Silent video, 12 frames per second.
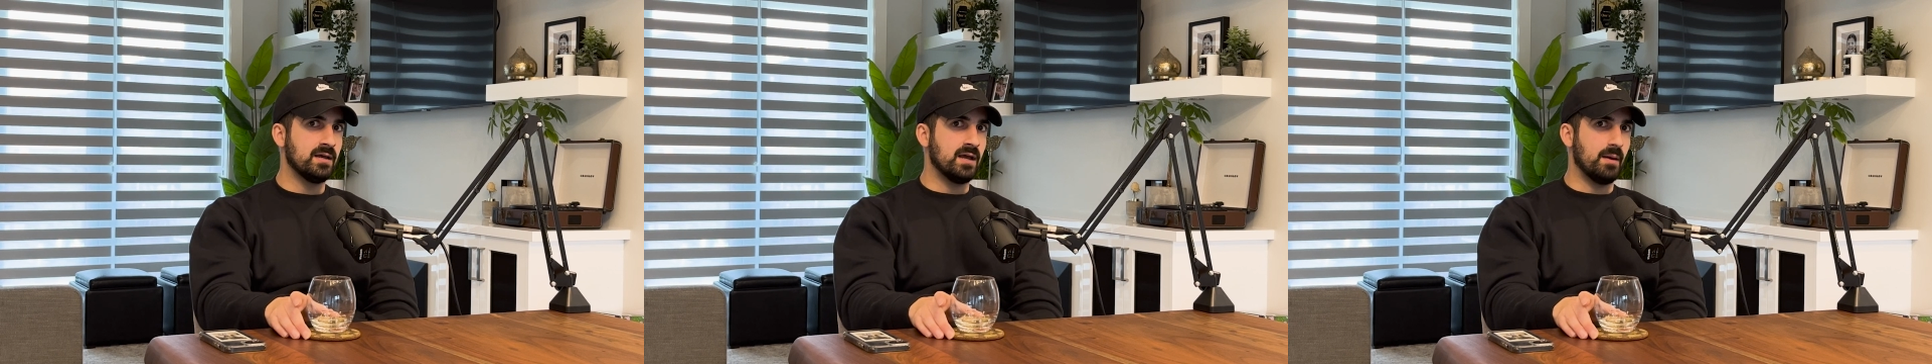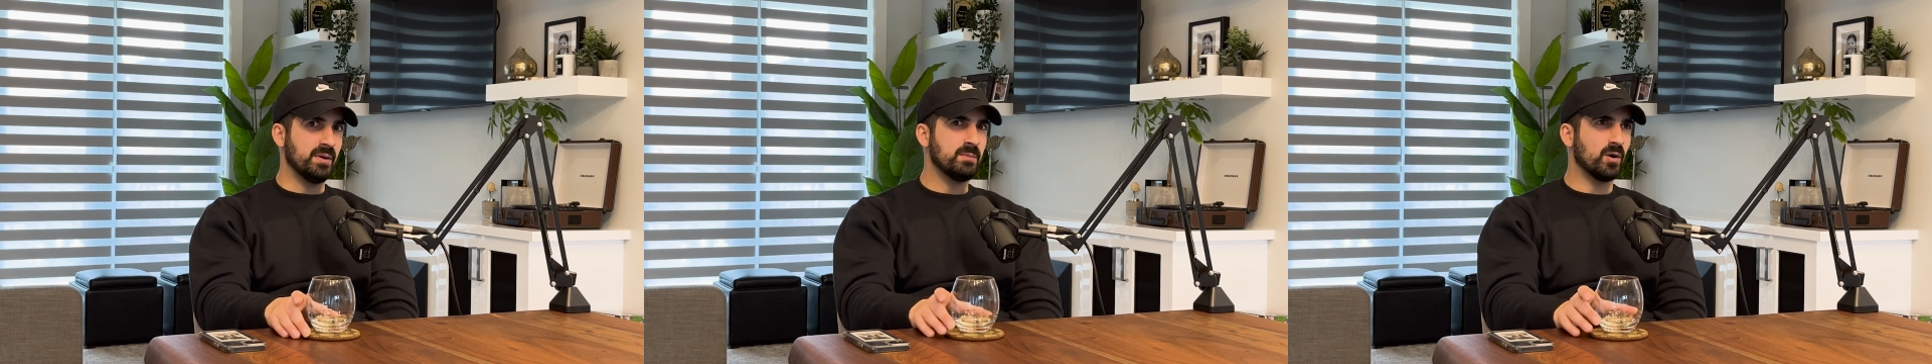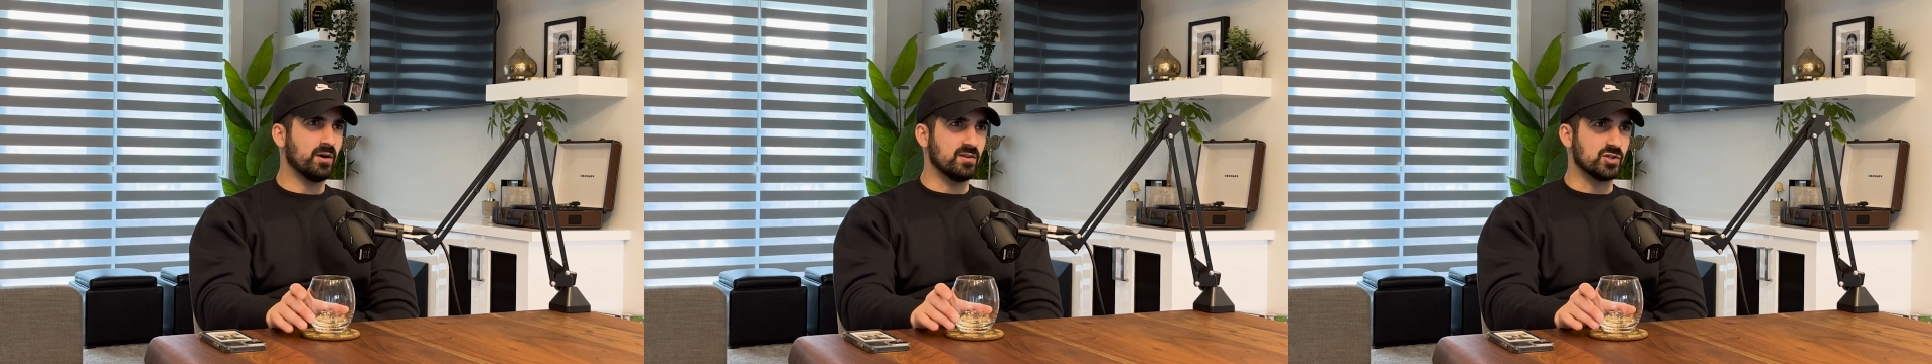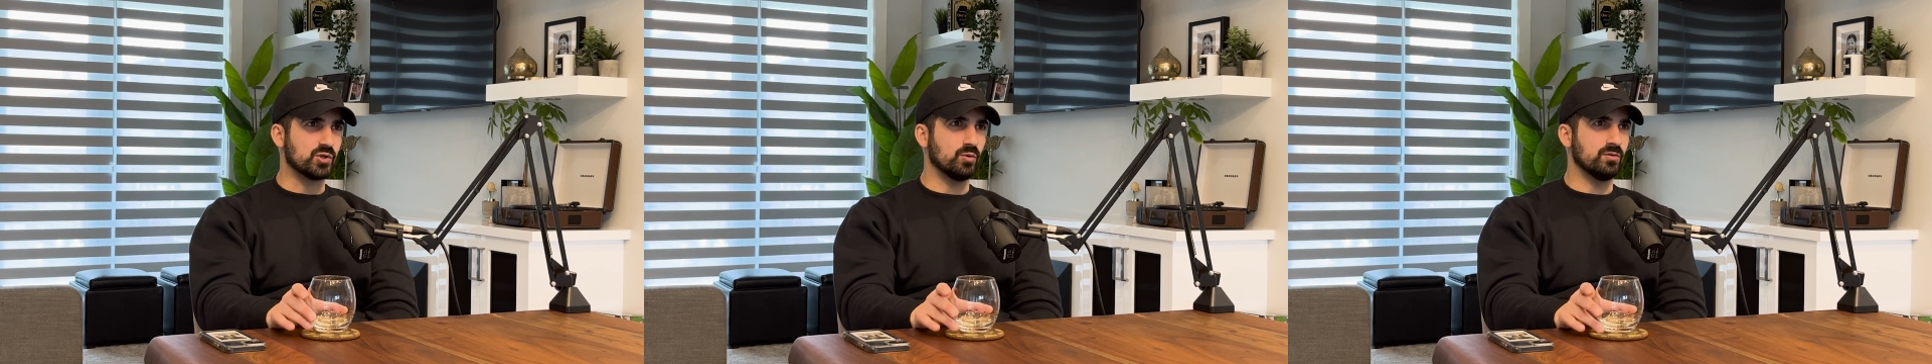A big part of
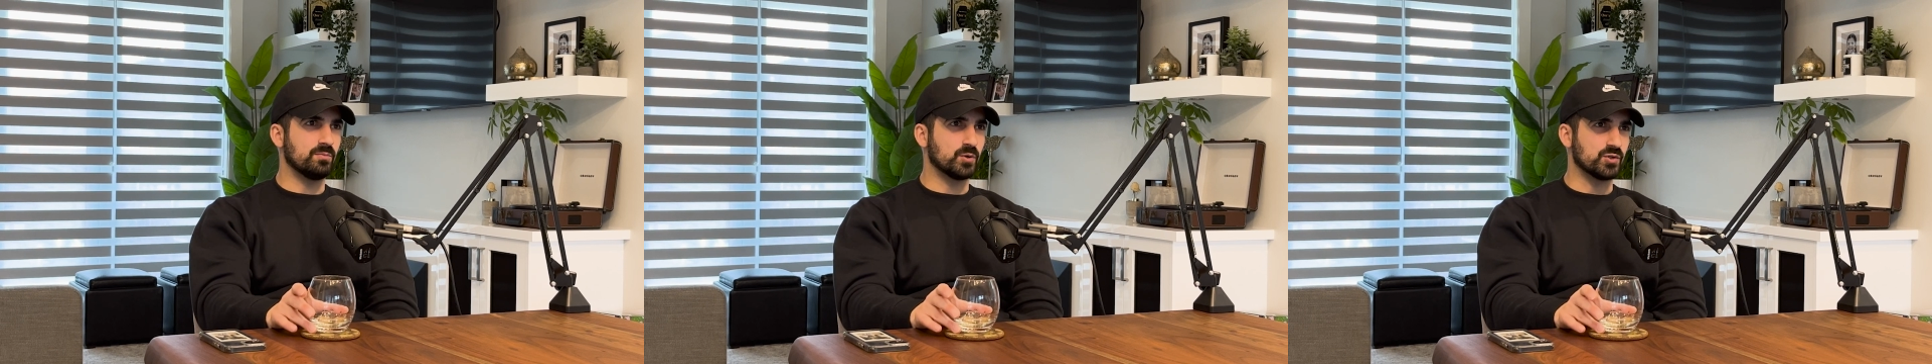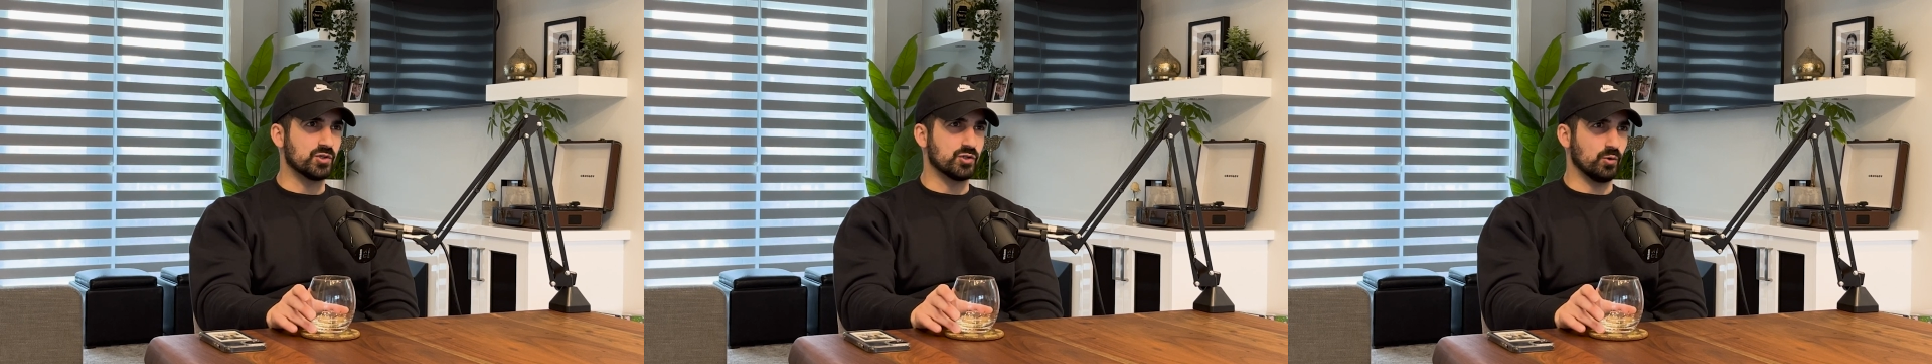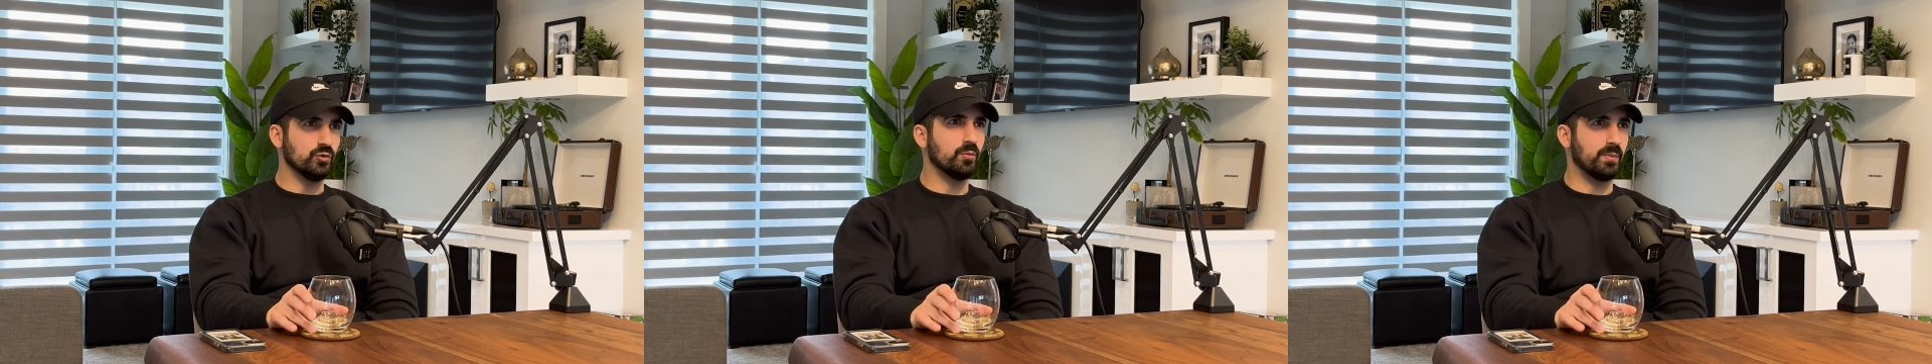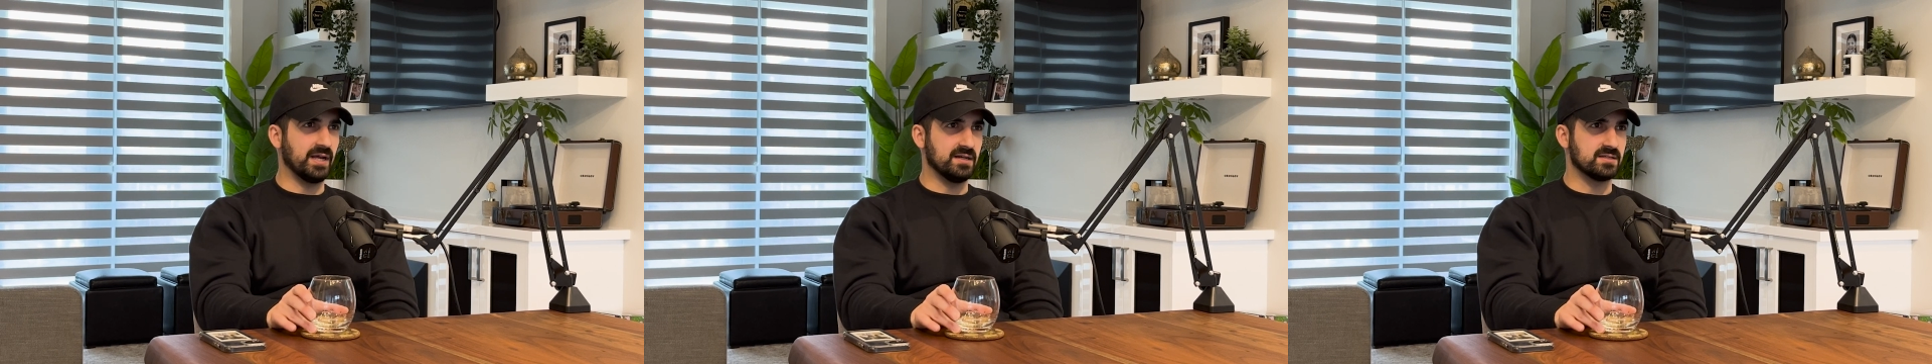this person's shoulder
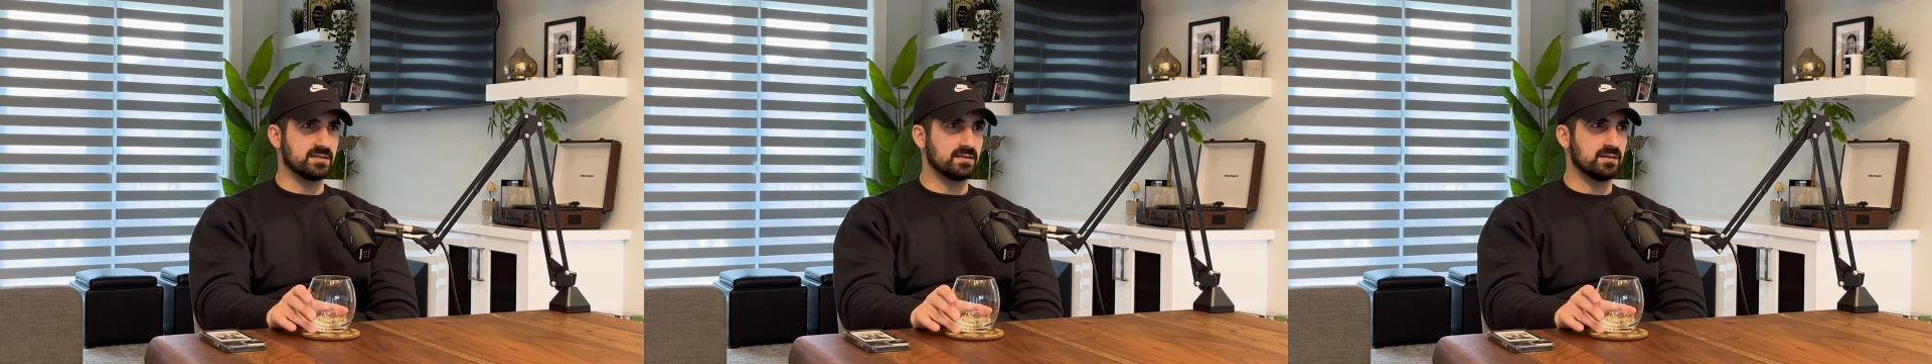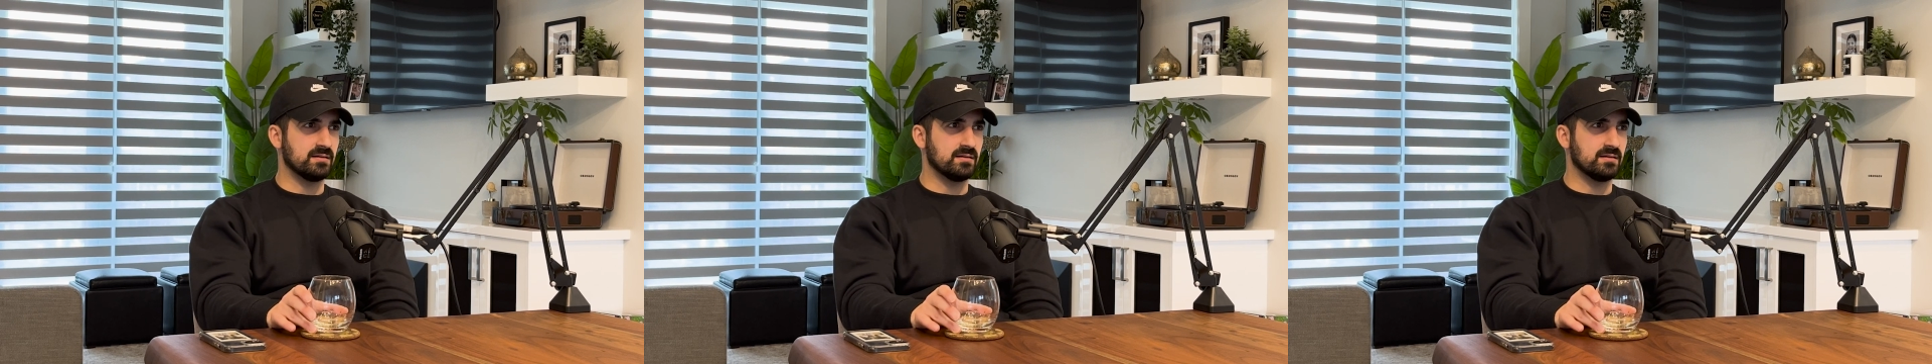pain is